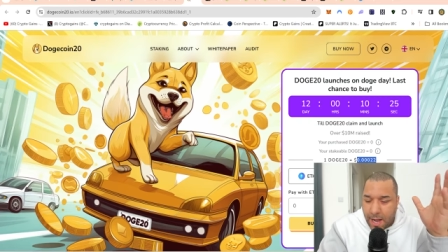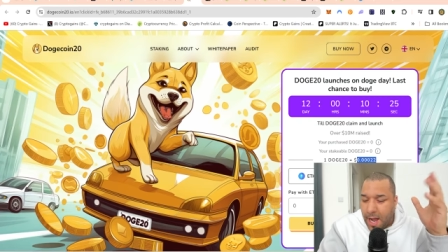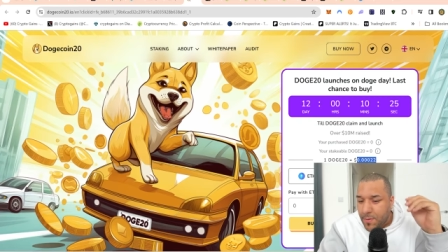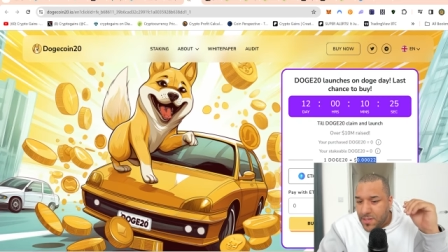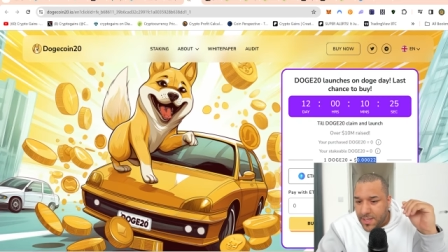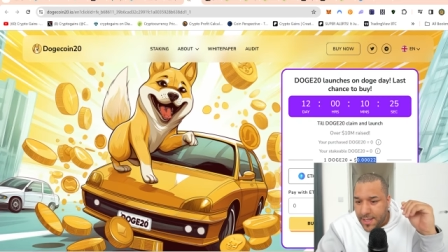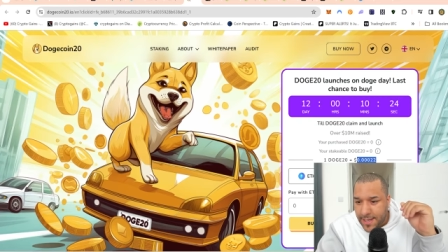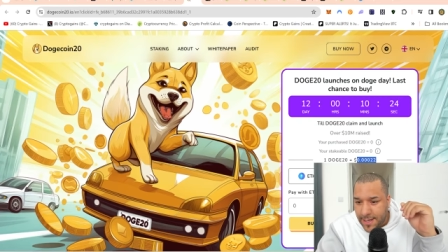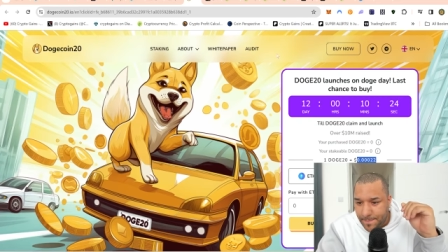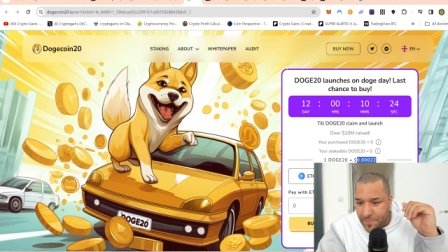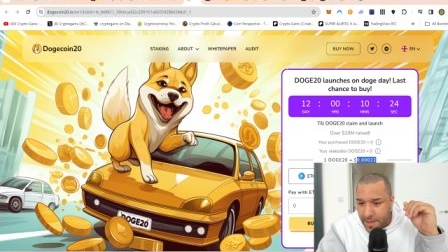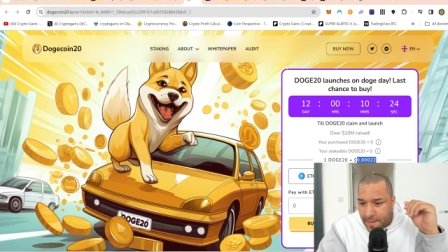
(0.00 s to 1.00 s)
I was
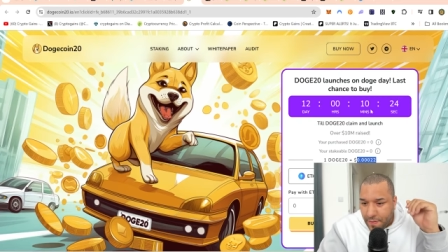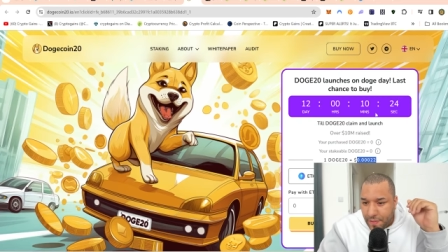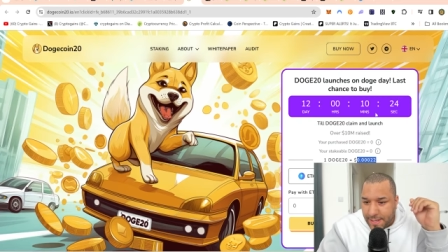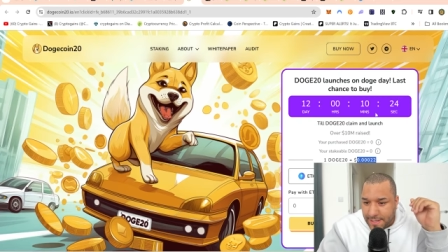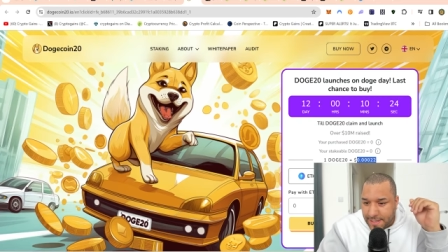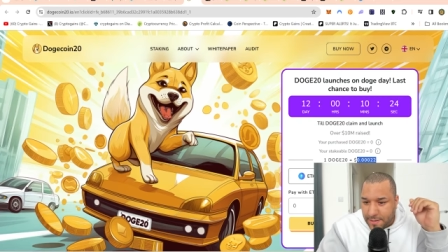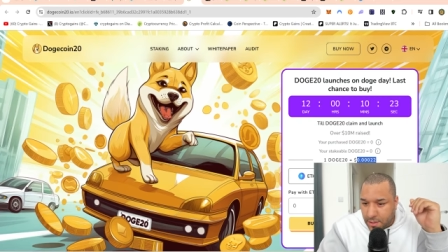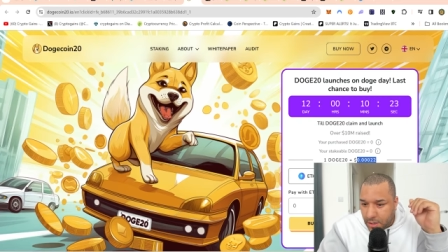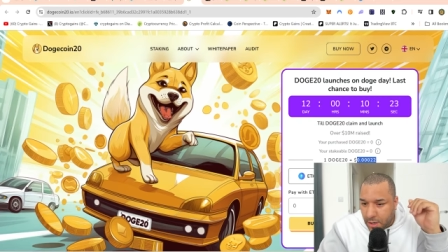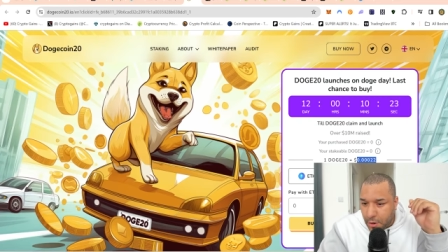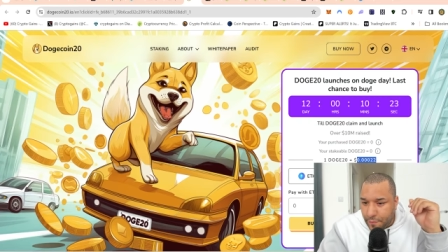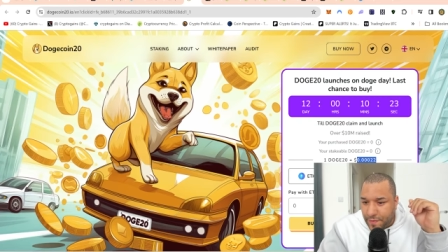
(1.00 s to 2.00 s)
thinking. This has
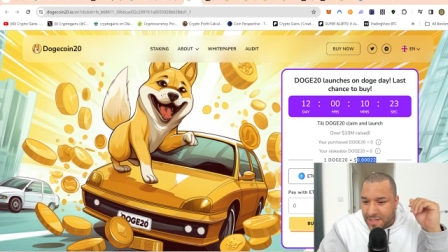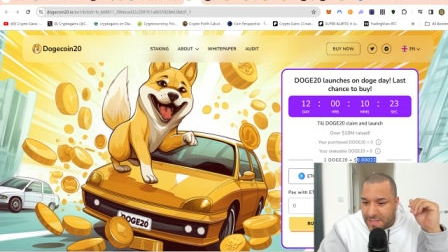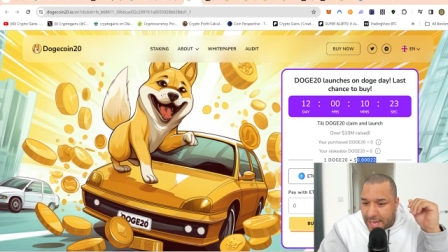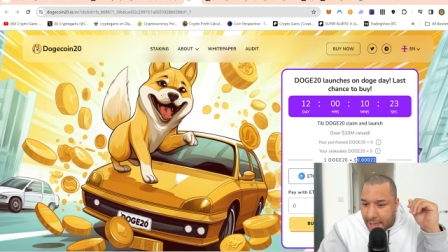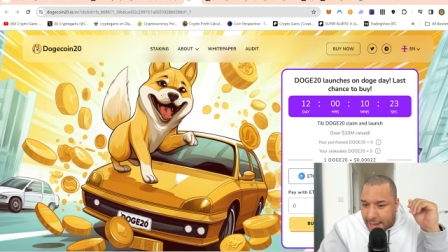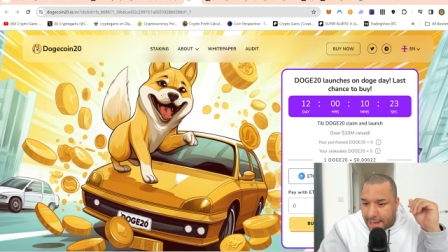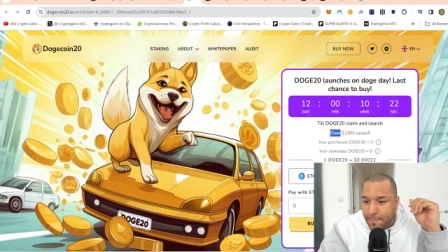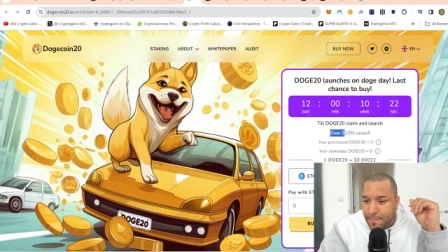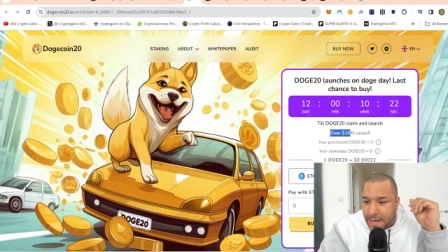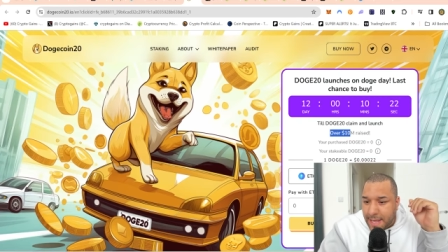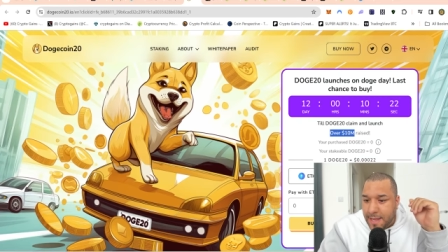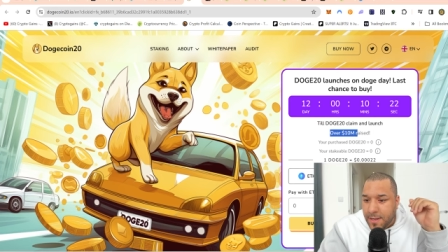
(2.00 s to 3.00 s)
got over ten
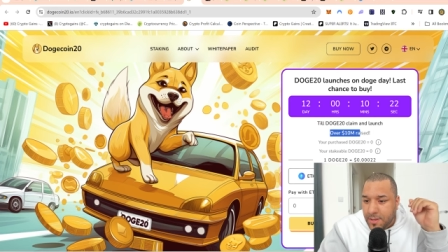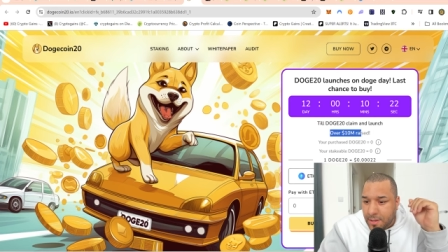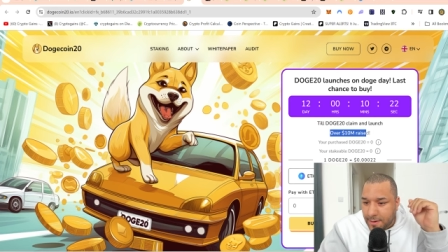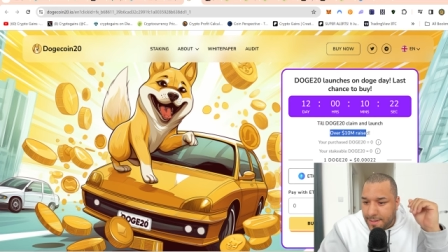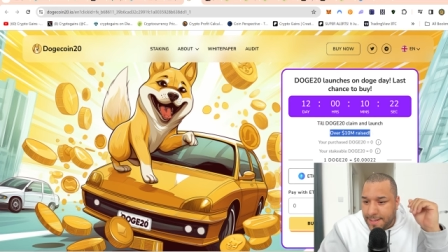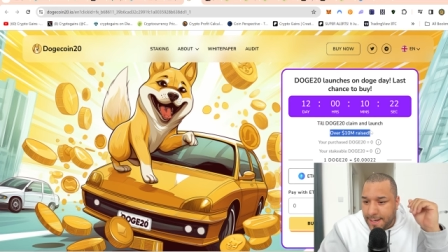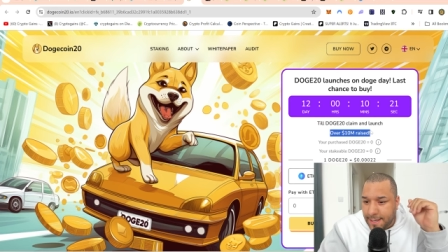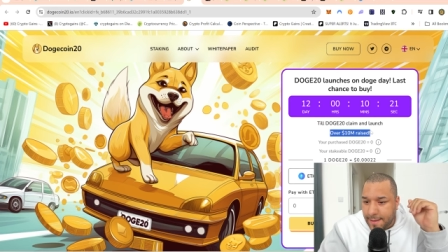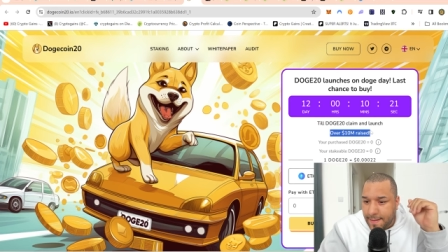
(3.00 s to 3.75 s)
million dollars in it.